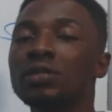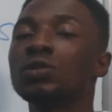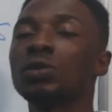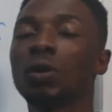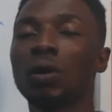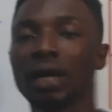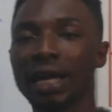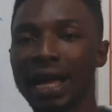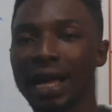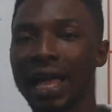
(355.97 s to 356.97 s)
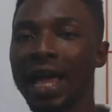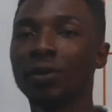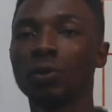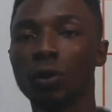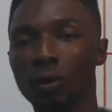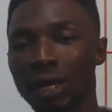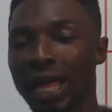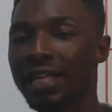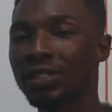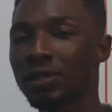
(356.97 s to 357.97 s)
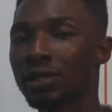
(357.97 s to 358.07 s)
to conquer and colonize